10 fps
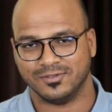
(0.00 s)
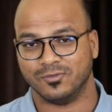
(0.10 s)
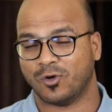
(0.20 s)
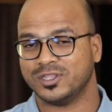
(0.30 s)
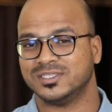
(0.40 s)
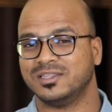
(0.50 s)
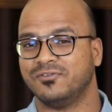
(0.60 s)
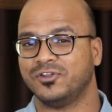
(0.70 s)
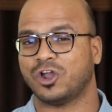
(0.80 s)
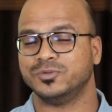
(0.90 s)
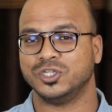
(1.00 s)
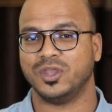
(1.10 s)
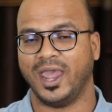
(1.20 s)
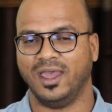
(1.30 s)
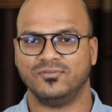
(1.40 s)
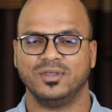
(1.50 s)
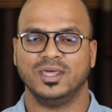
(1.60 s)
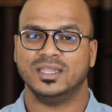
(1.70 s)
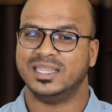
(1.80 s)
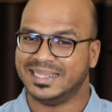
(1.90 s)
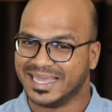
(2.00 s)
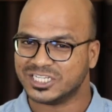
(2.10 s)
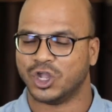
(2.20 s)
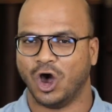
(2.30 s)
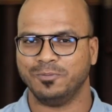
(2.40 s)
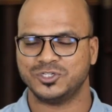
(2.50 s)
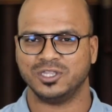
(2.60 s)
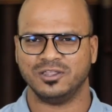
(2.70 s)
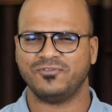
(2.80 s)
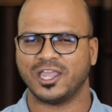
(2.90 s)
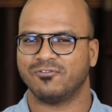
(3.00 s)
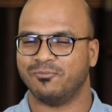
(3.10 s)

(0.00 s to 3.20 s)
What is a different option you have? The next option, in fact,